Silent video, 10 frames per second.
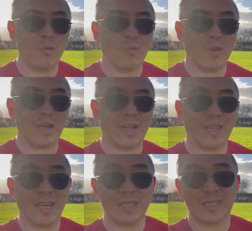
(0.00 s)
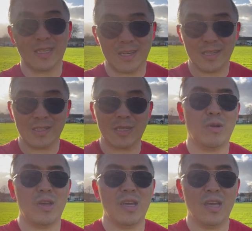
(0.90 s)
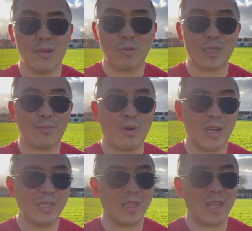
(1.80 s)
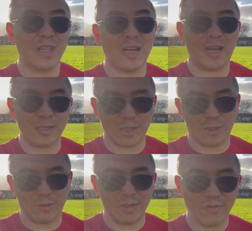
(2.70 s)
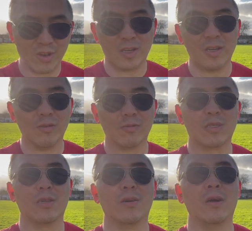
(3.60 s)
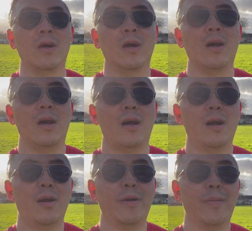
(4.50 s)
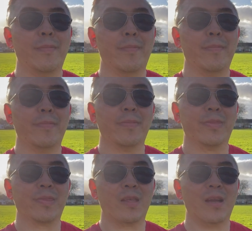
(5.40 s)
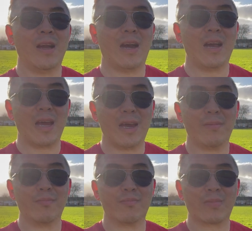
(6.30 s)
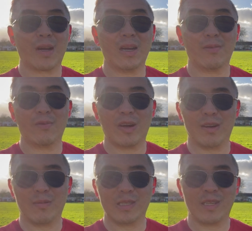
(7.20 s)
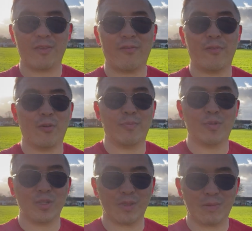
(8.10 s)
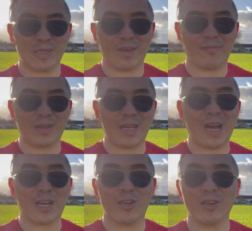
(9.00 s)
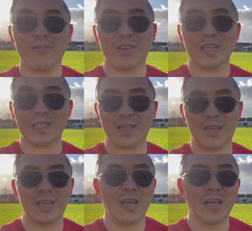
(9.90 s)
when I last did it. It was surprisingly not too difficult. I am kind of proud of myself for pushing myself because I could have easily